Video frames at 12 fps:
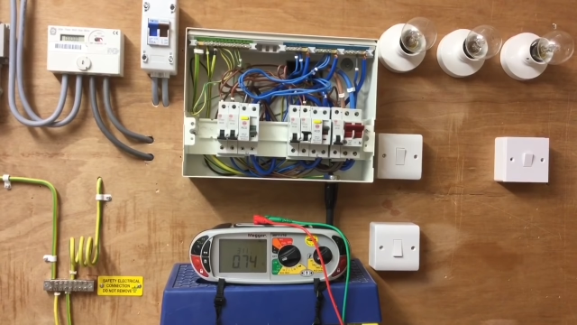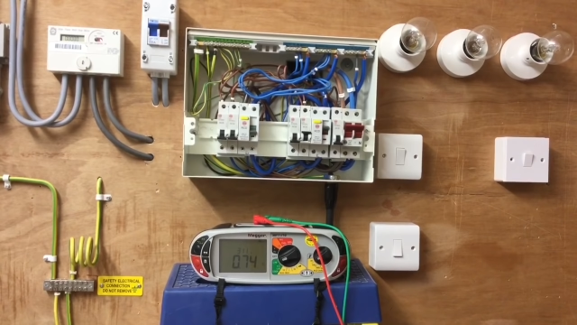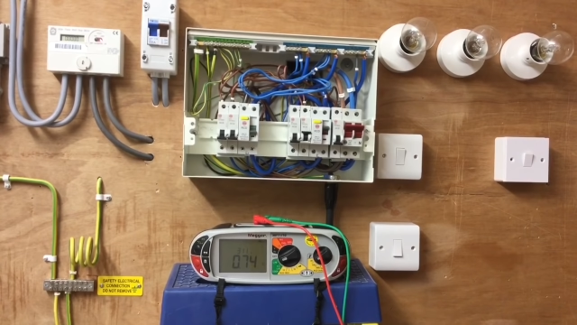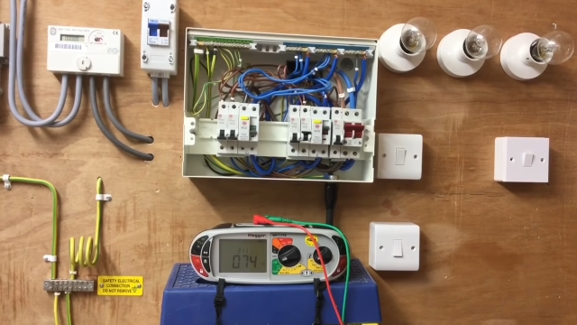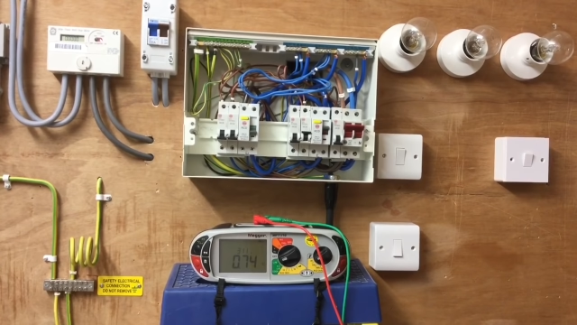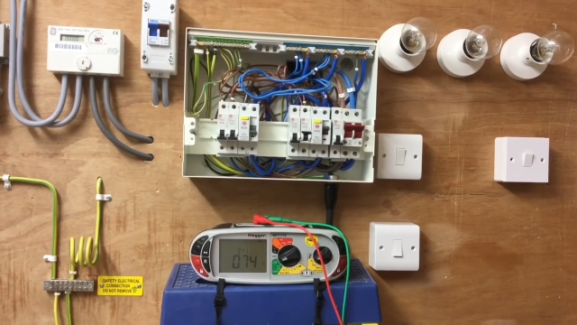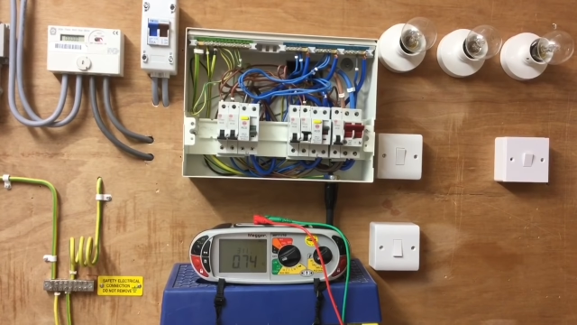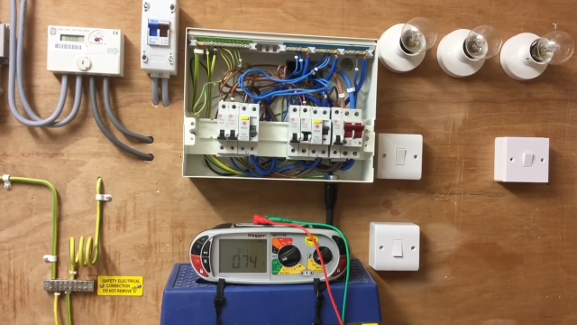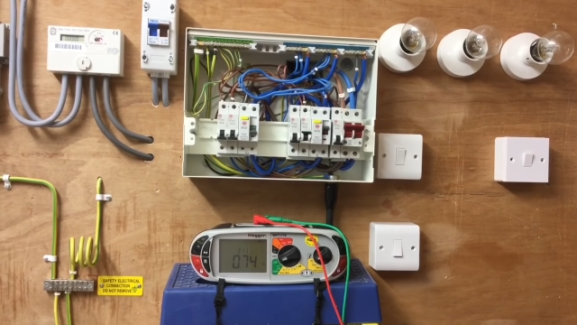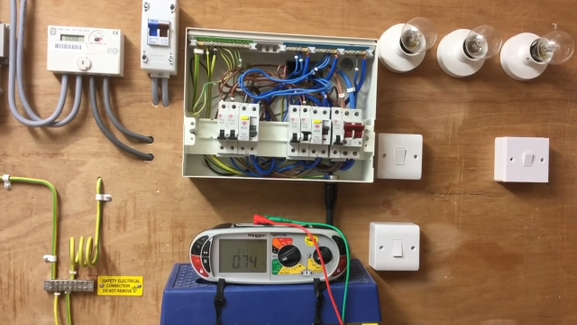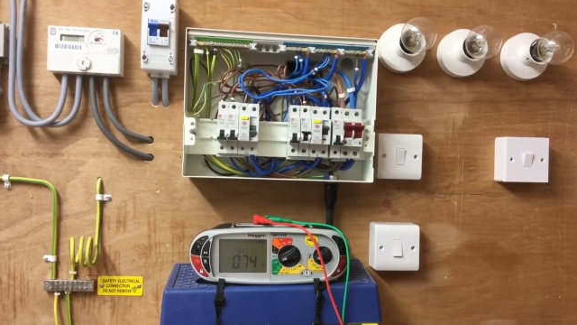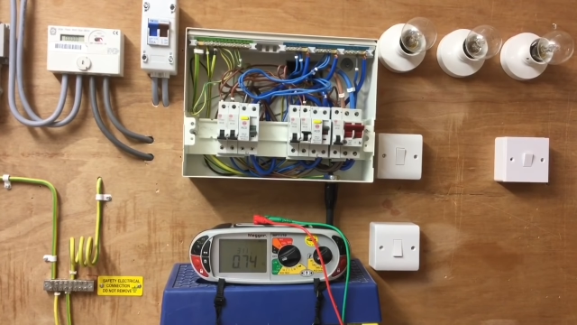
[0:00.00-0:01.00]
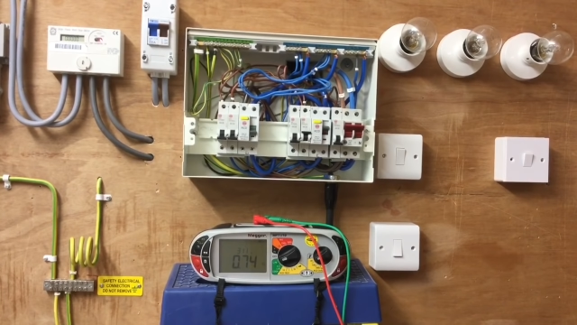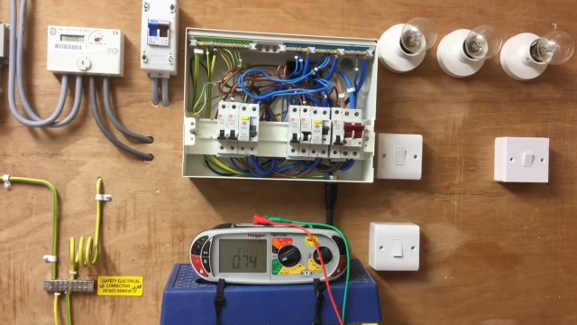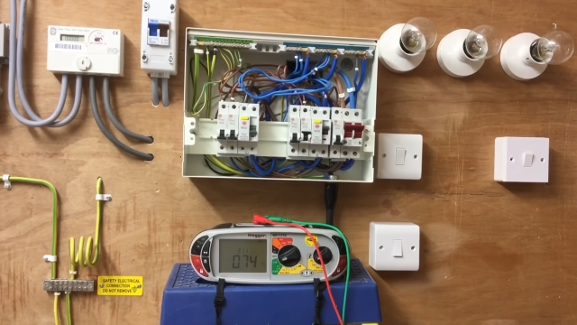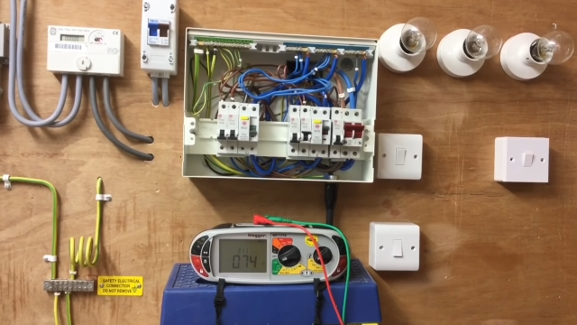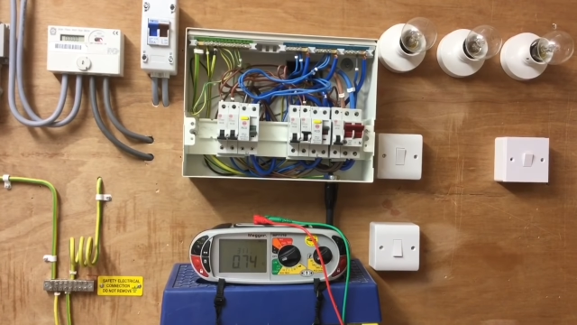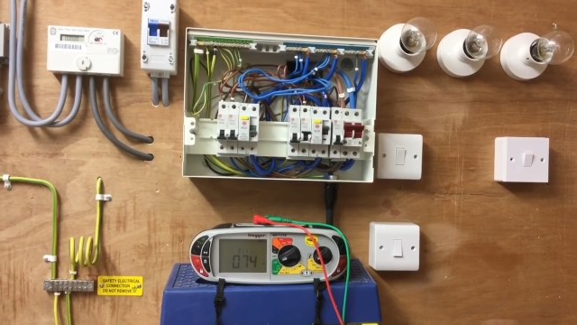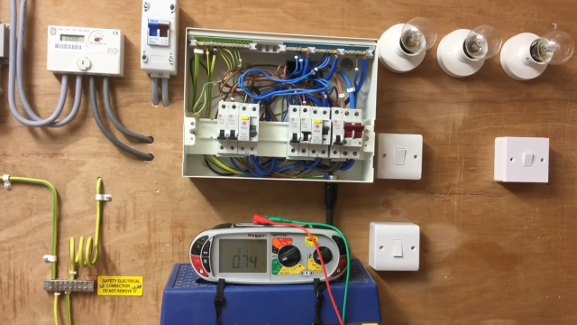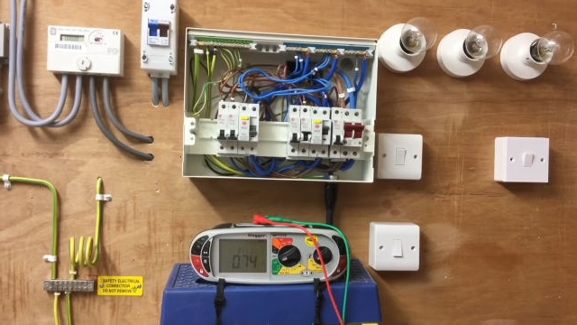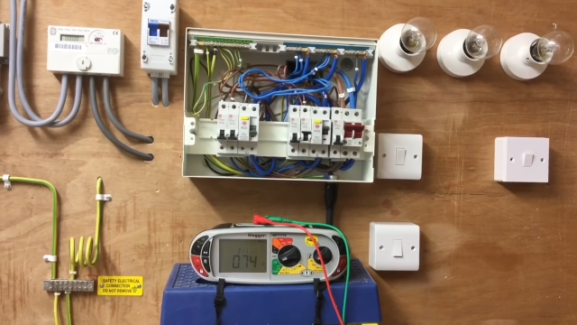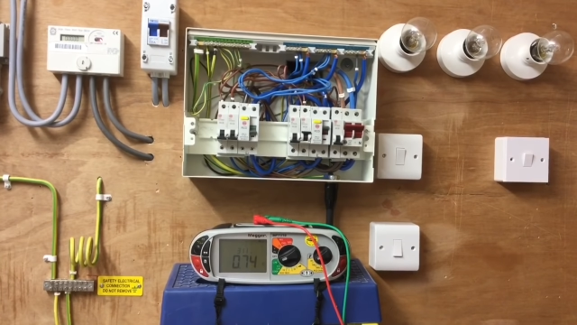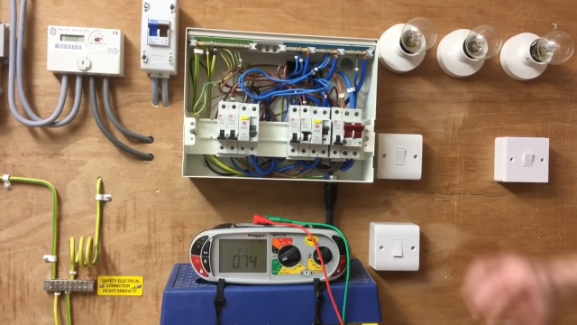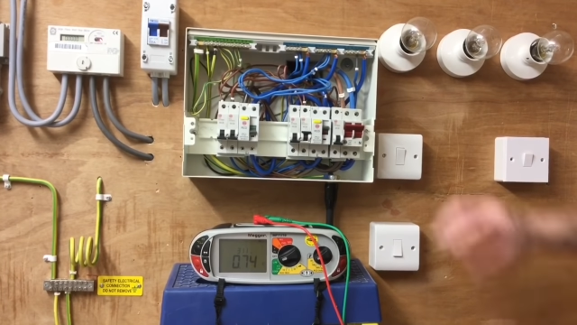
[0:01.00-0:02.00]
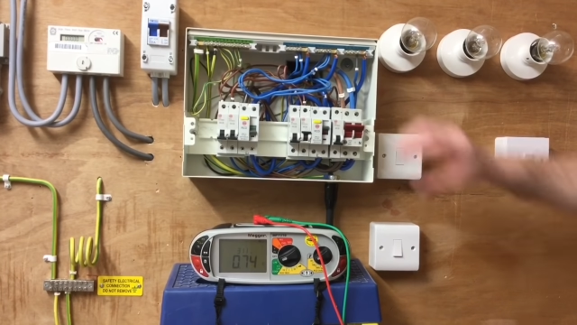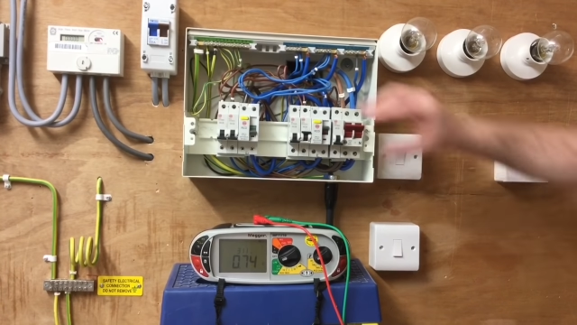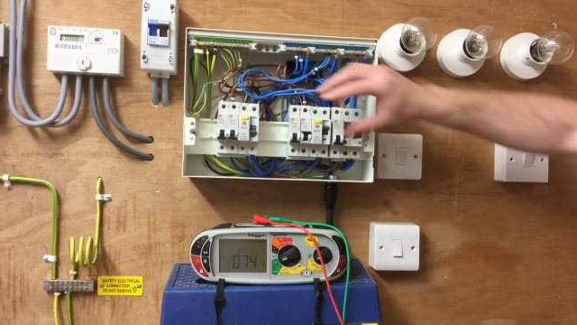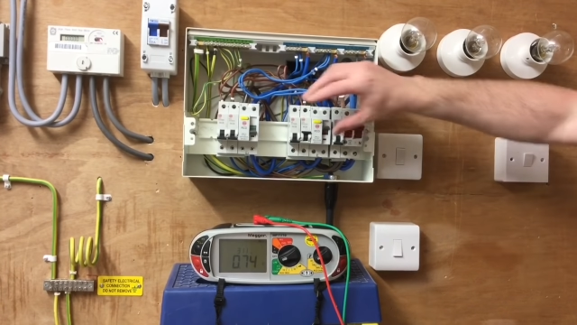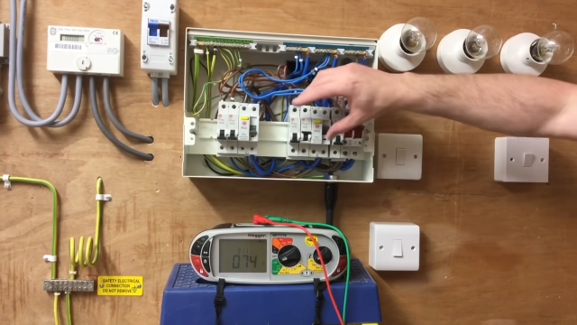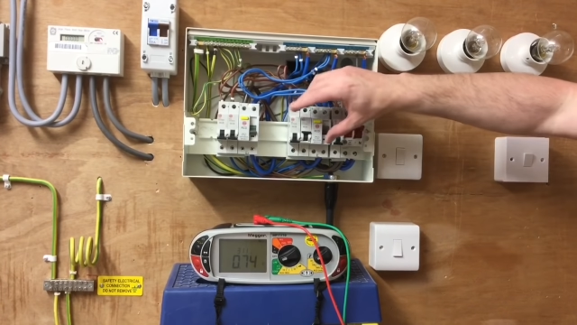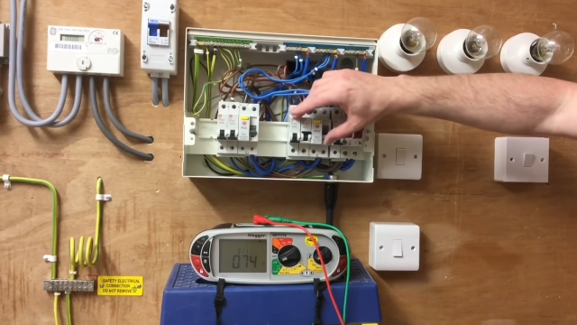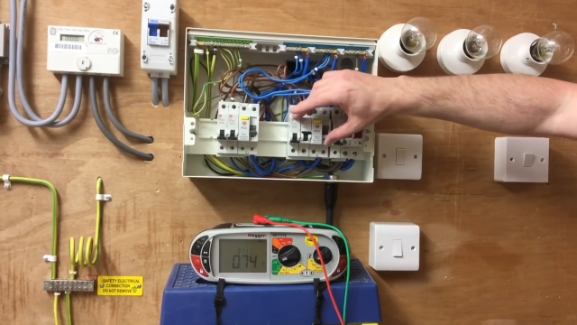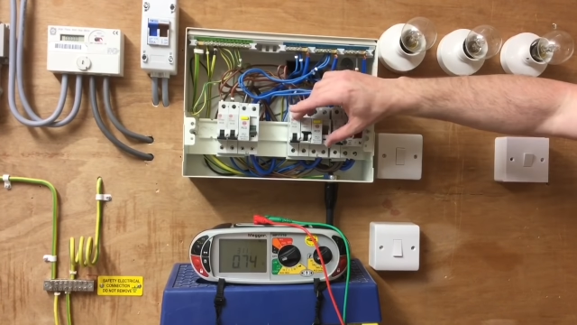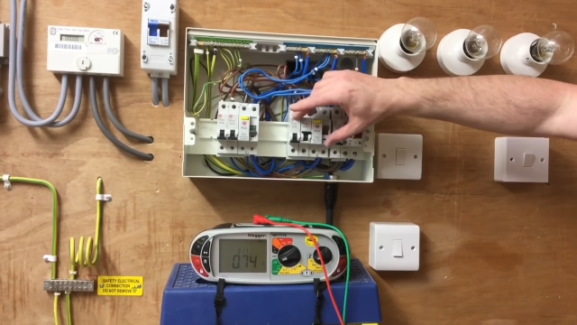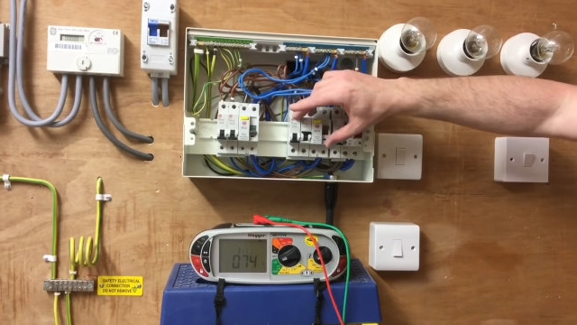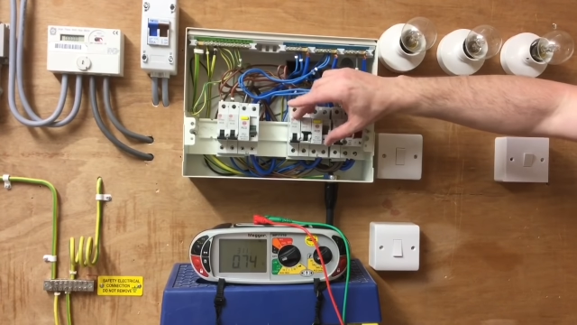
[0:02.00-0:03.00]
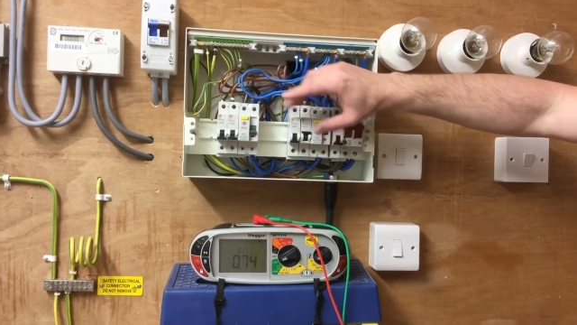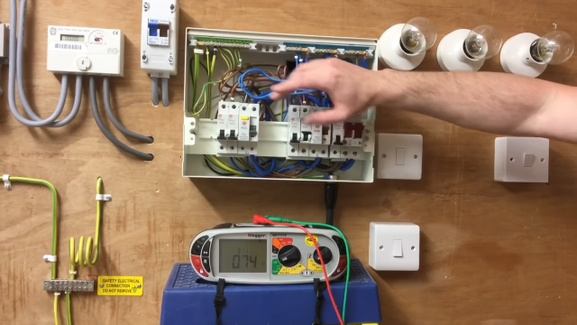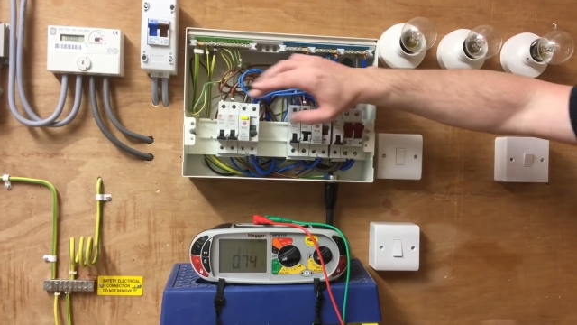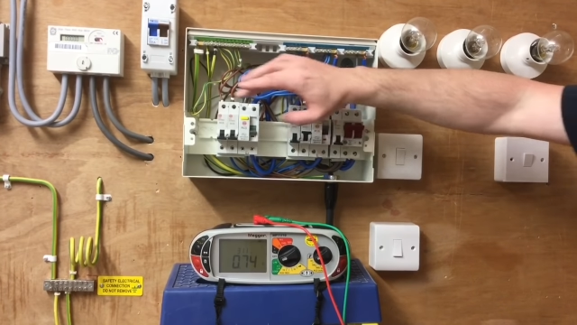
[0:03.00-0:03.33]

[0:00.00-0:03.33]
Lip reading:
[unreadable: no face in view]